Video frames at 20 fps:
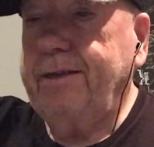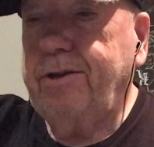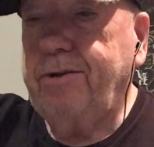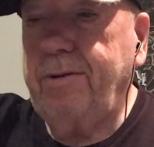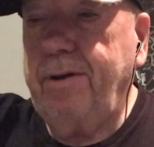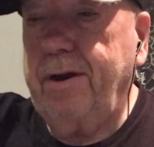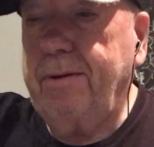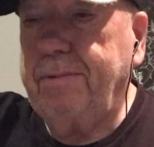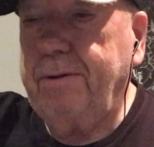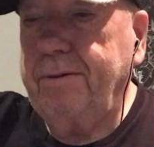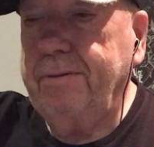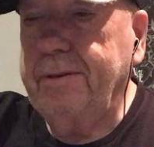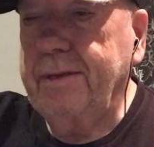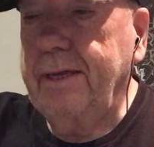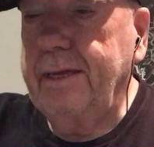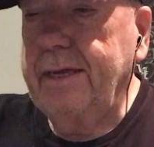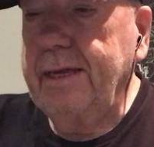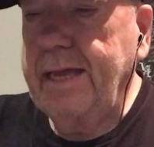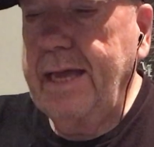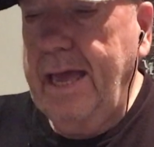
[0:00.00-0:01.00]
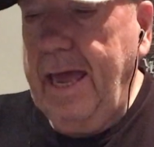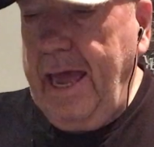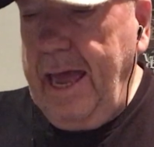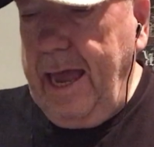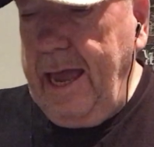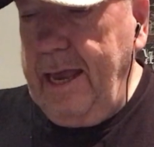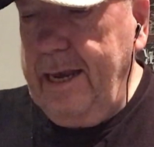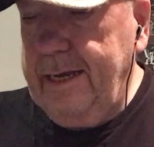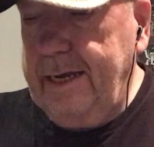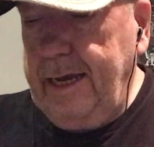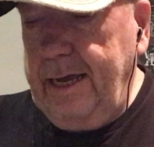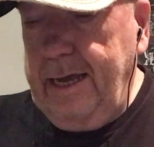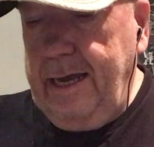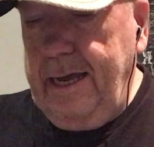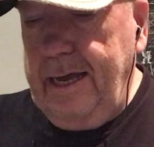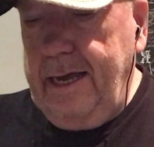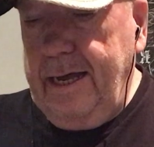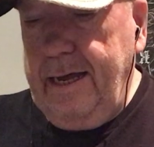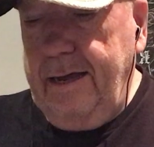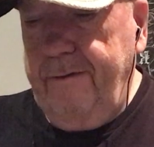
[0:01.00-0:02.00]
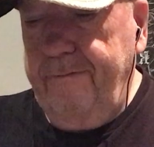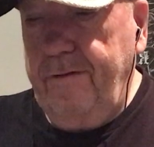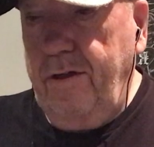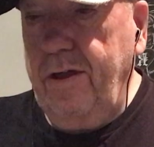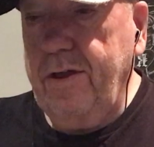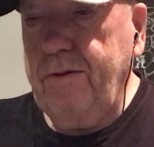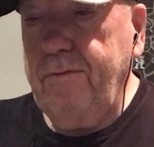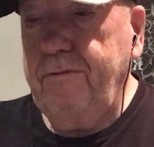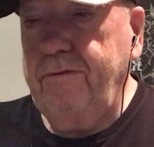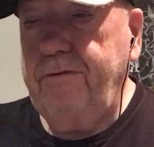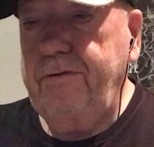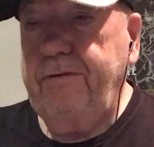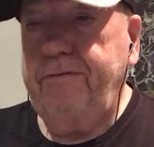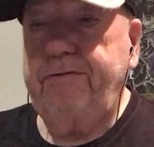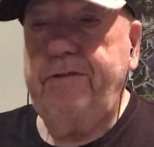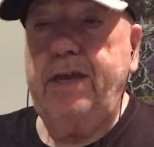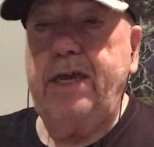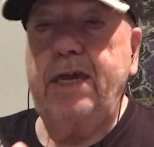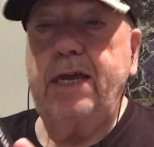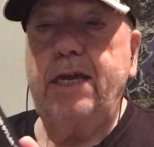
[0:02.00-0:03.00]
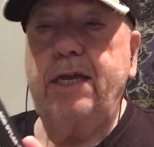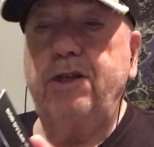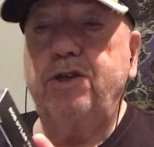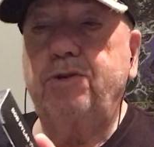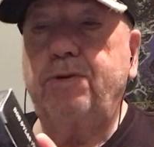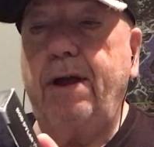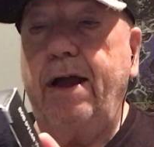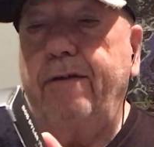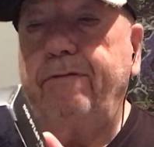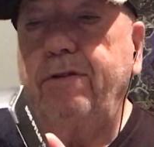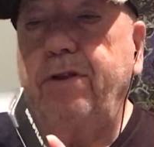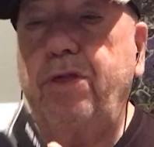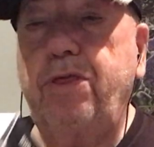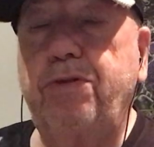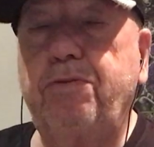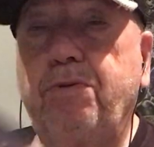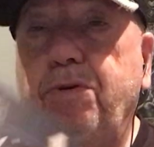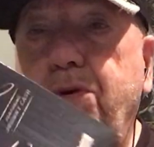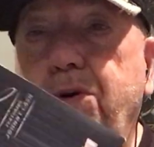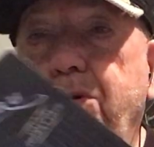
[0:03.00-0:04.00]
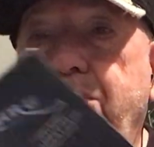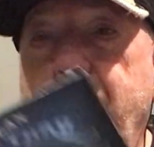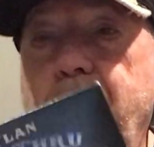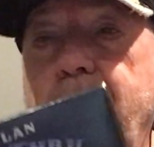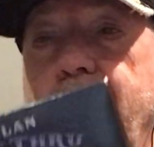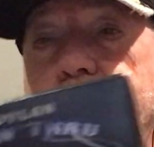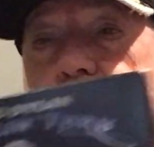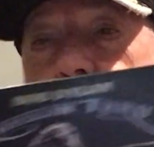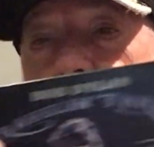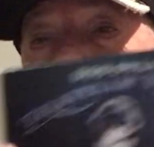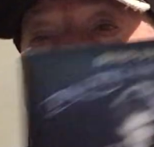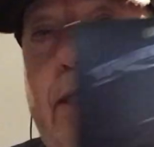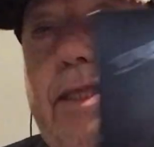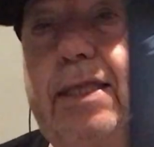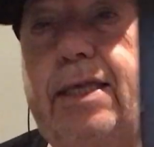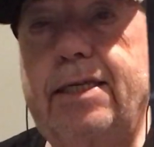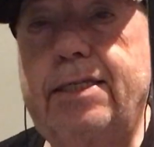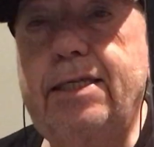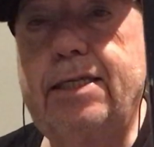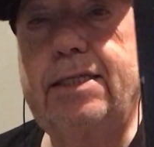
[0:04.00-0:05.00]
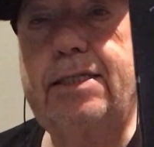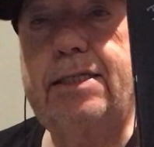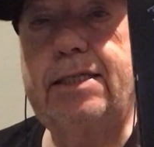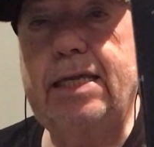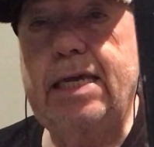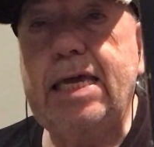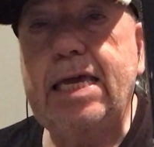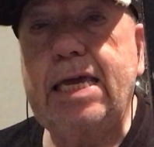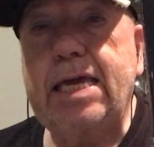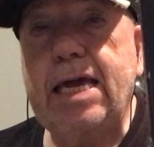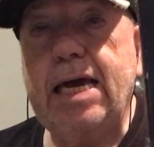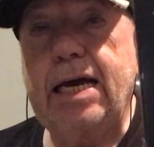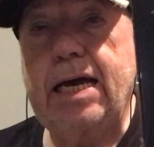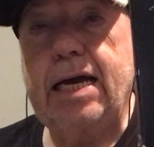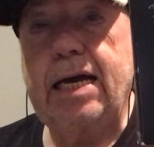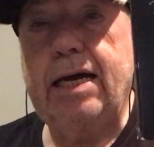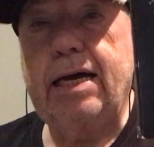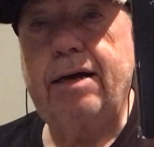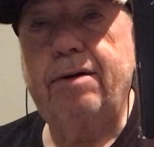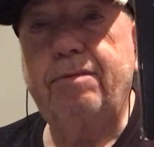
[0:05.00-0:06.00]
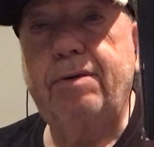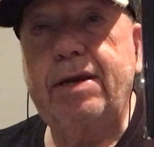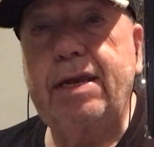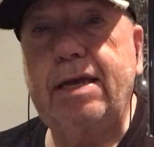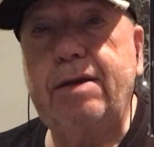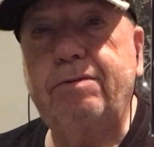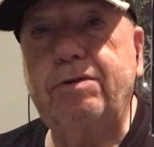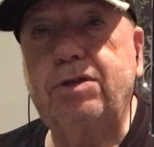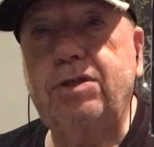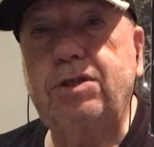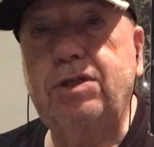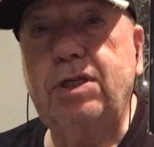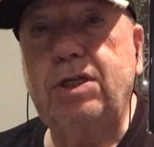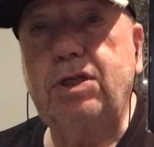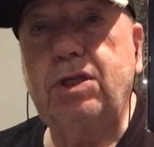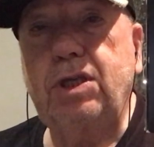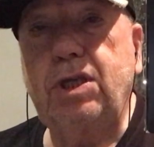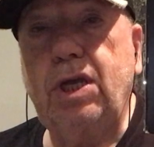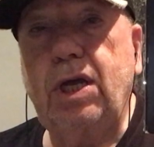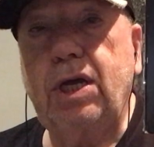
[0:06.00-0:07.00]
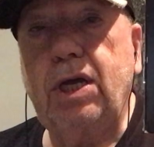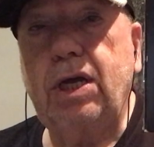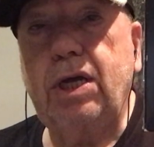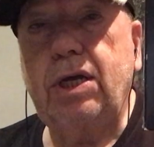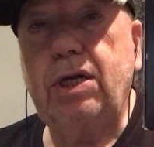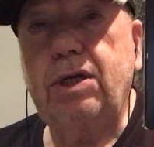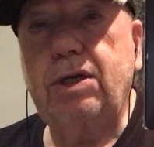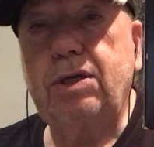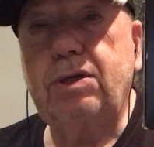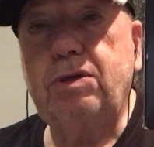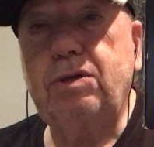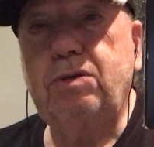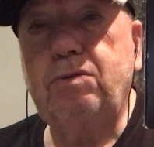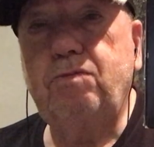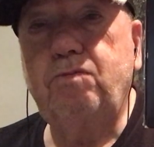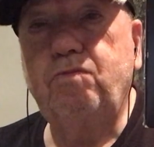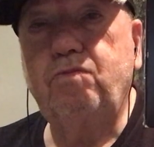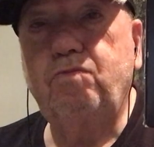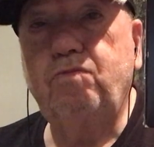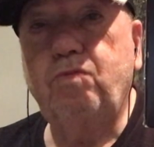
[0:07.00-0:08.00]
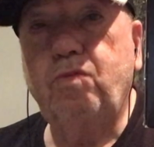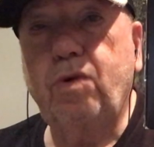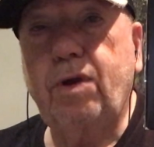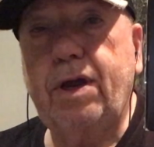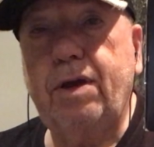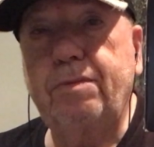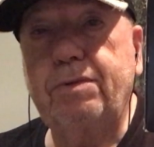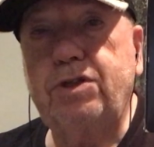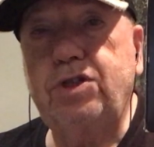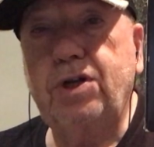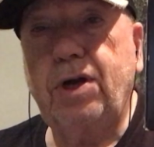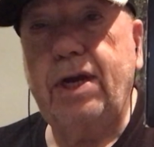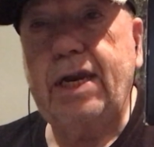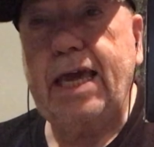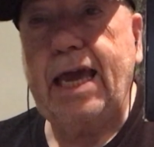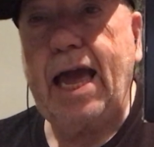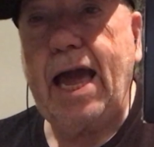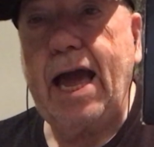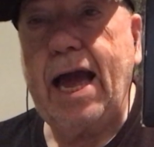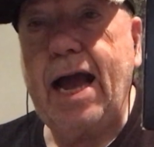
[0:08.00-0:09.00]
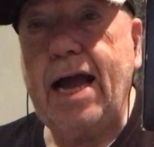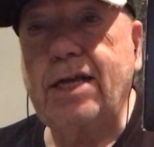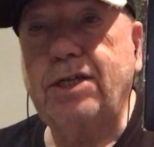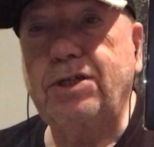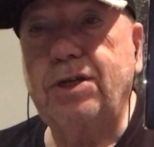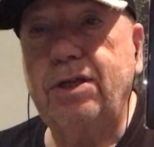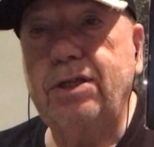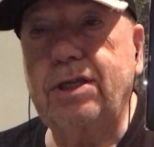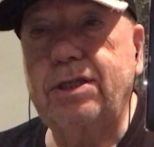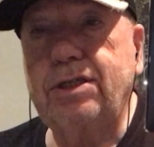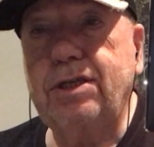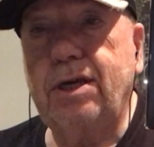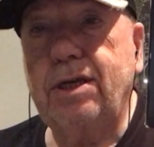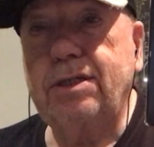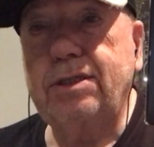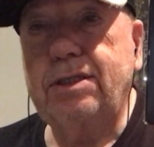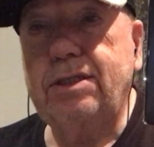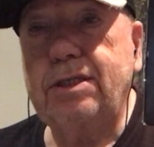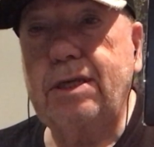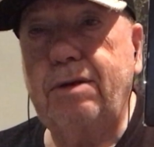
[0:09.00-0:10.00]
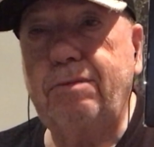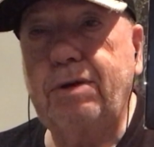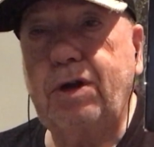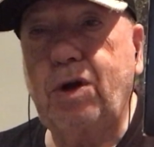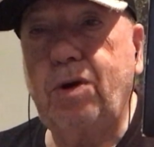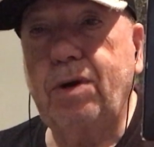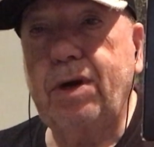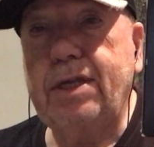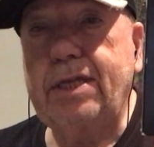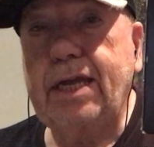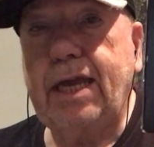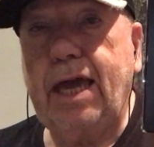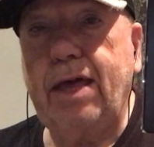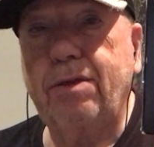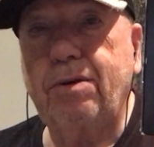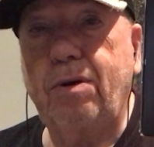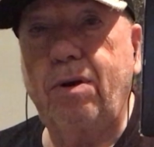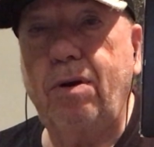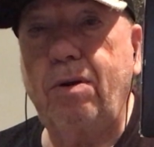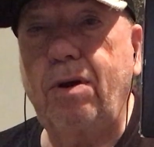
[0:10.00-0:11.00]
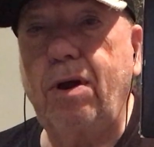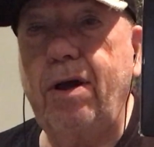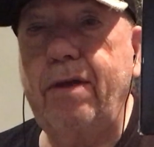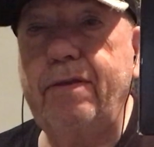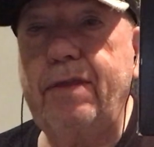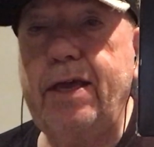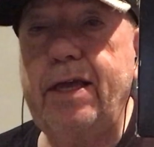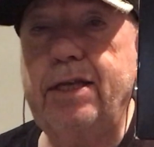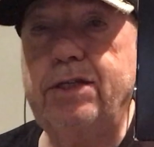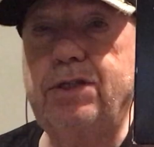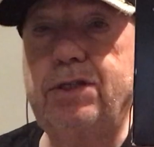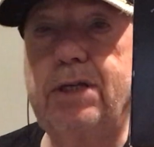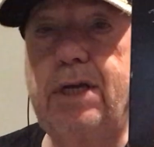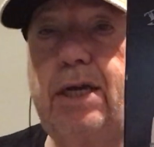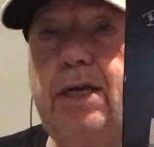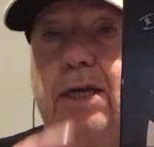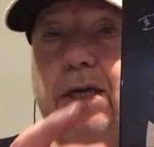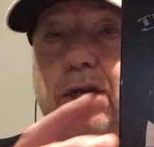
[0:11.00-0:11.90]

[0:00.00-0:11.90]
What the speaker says: incredible. And volume 15, Traveling Through. This is the when he was working with Johnny Cash. All the songs they recorded together are on this.